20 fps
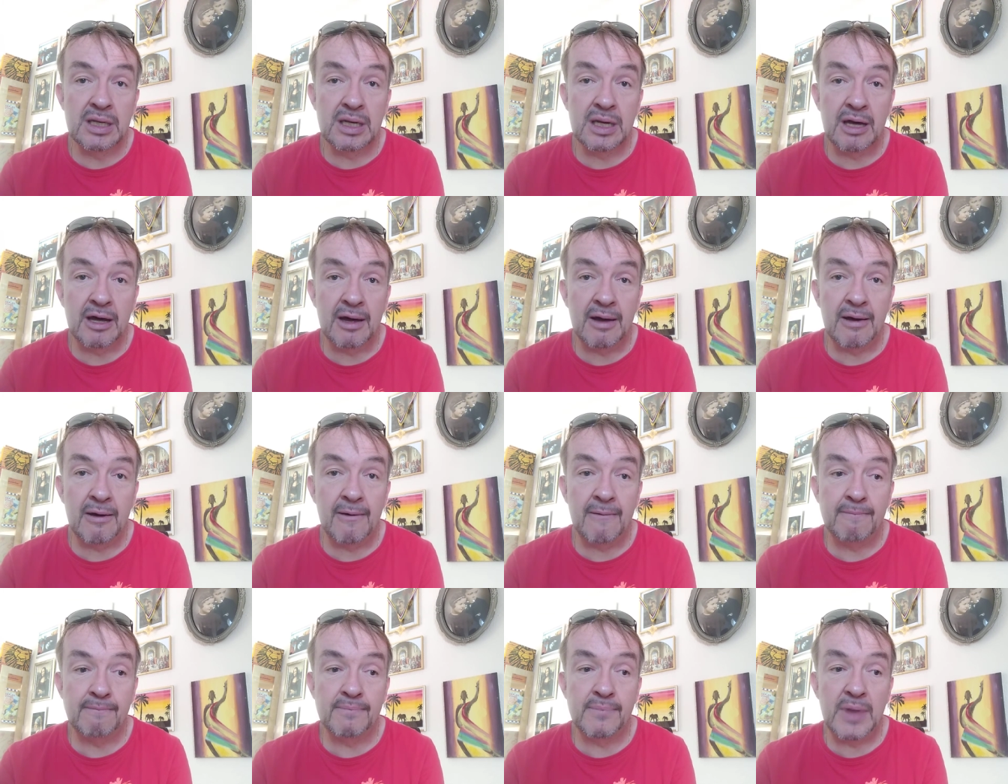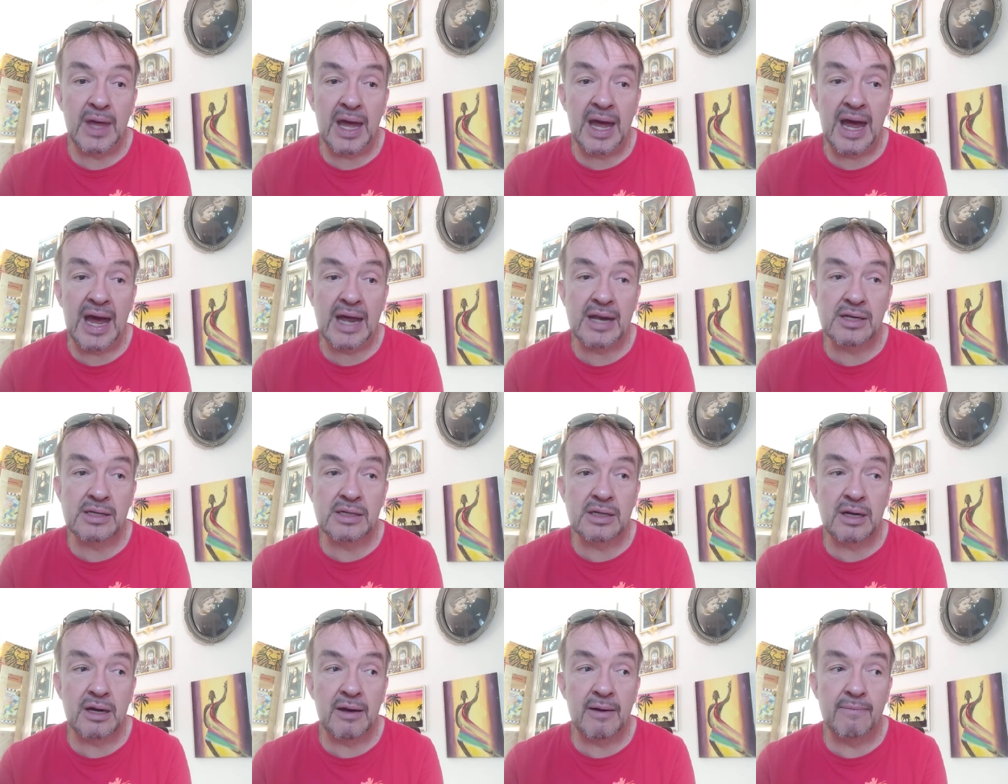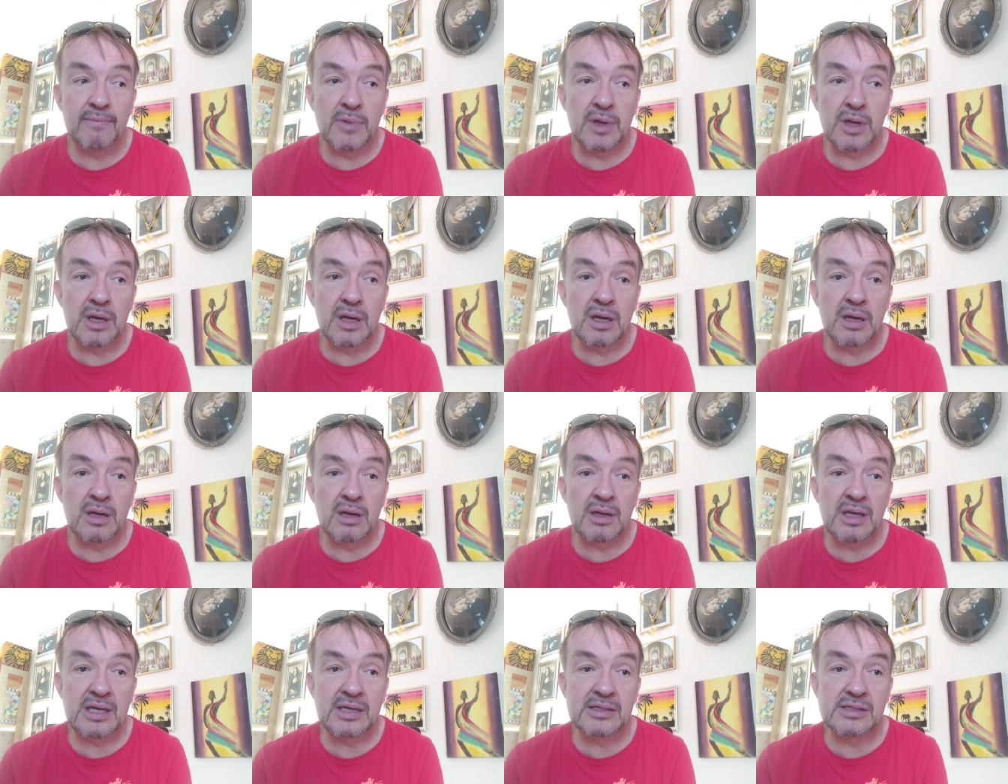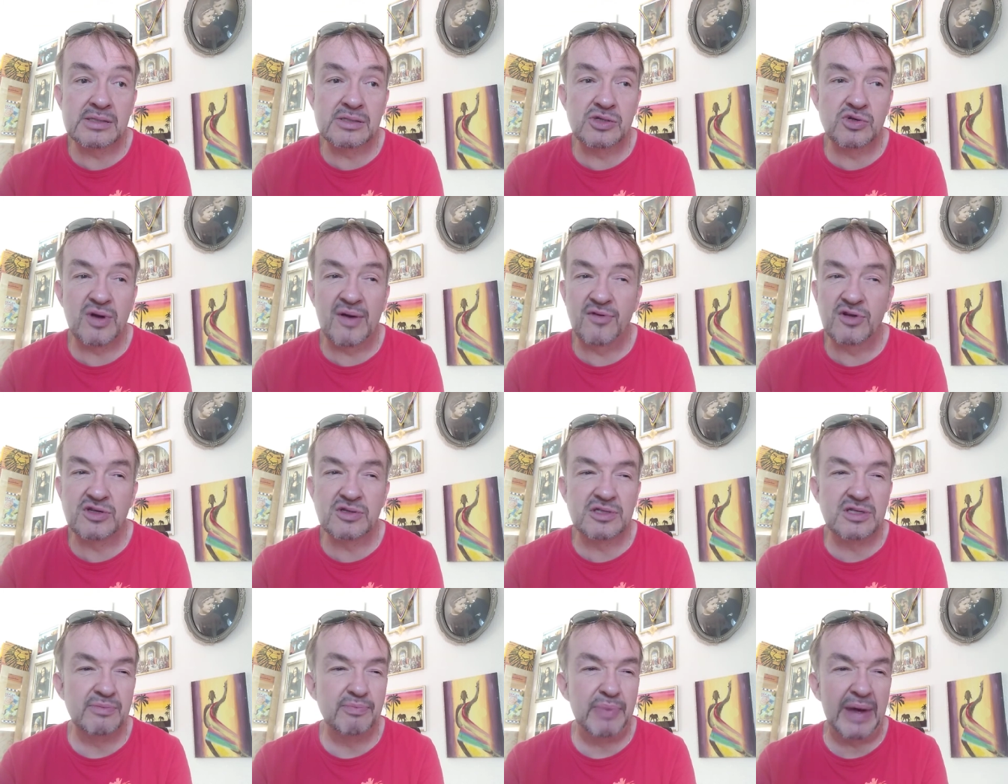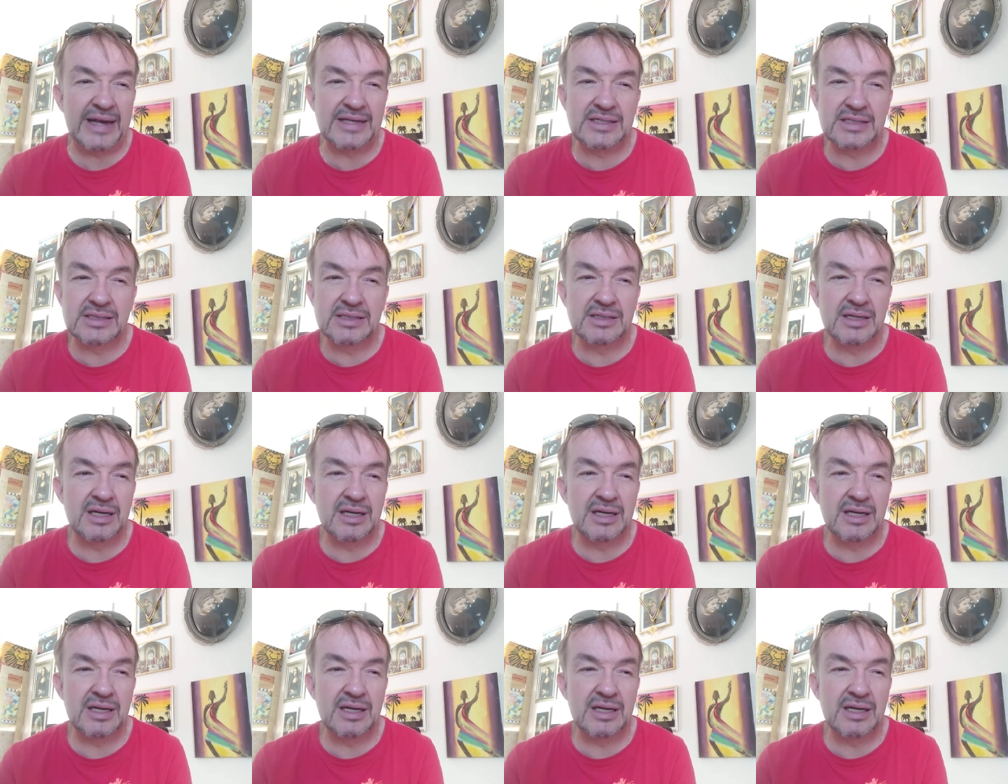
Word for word: Um, and um, he's traveled to Tibet